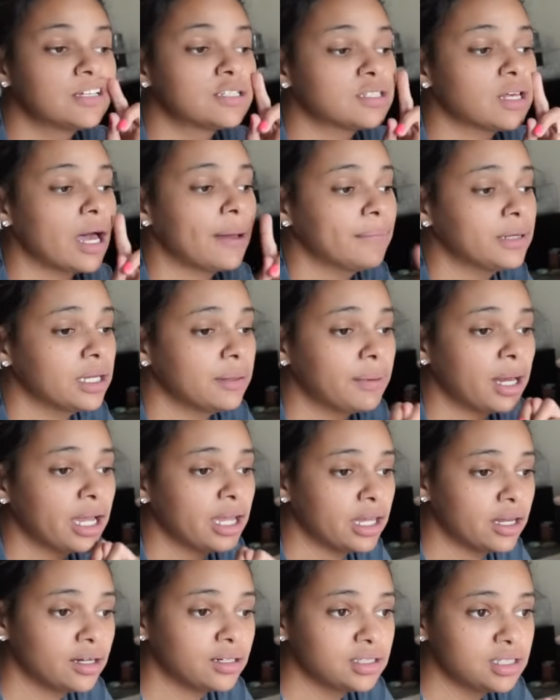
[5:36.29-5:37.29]
So I'm going to get my
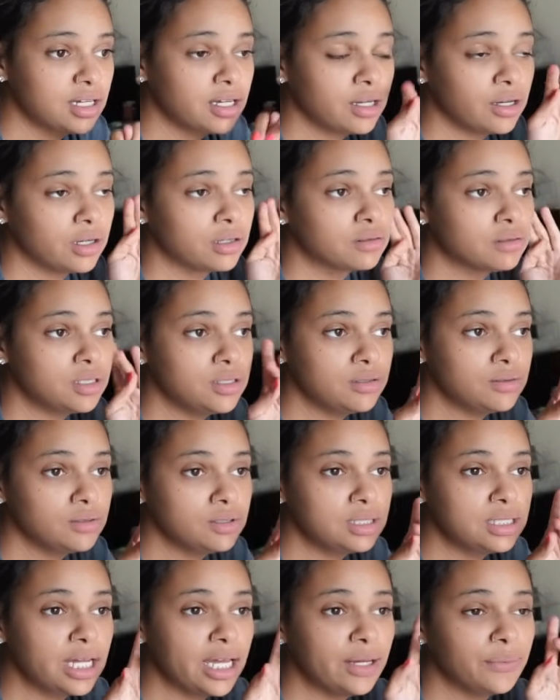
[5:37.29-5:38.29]
hair done on
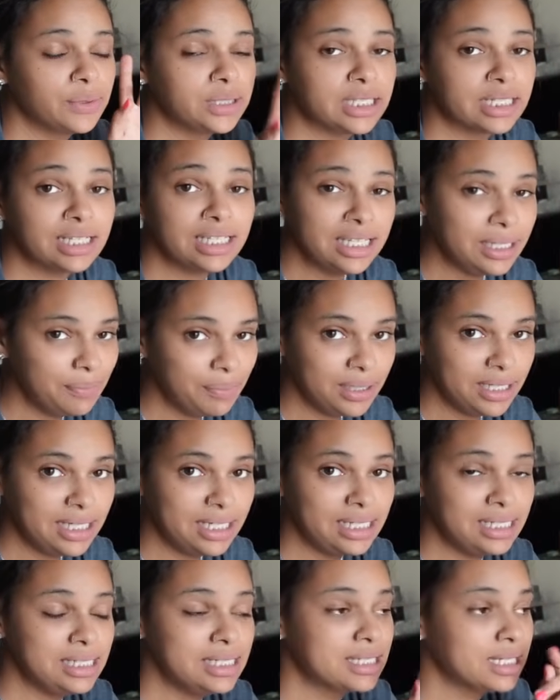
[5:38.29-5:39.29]
Tuesday with the
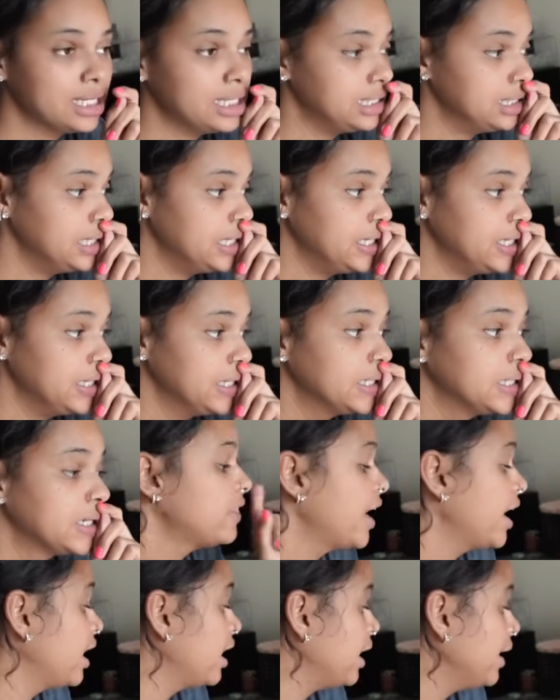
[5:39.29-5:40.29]
clip-ins. And then
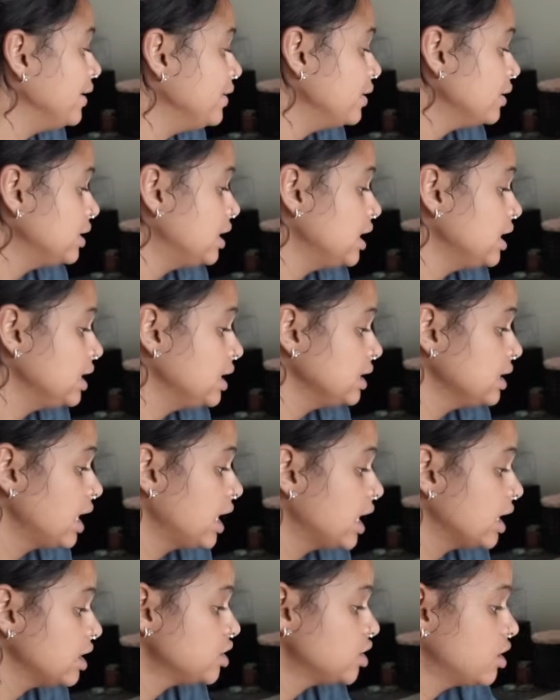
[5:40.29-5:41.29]
that other thing
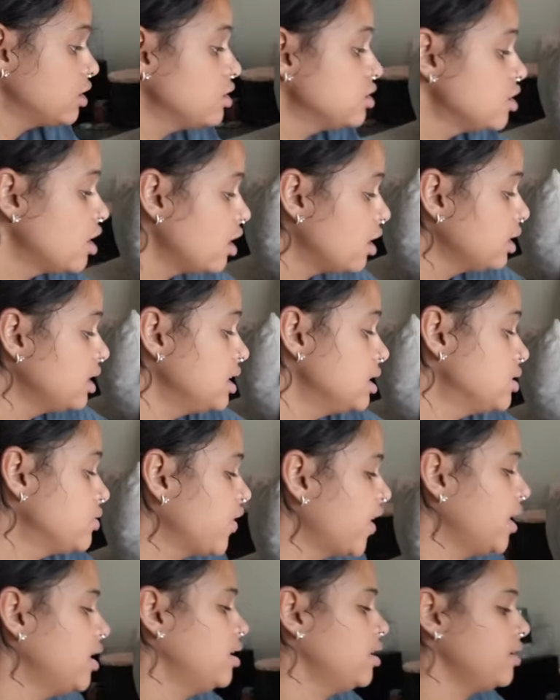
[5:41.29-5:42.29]
that I showed y'all, this
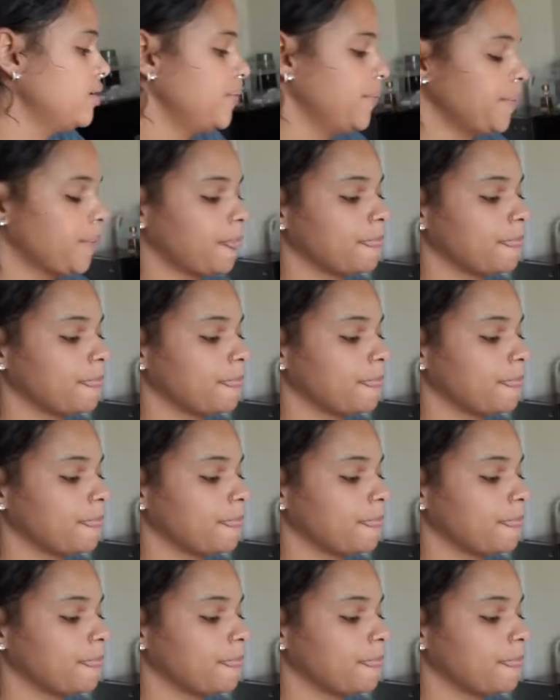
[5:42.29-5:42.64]
right here.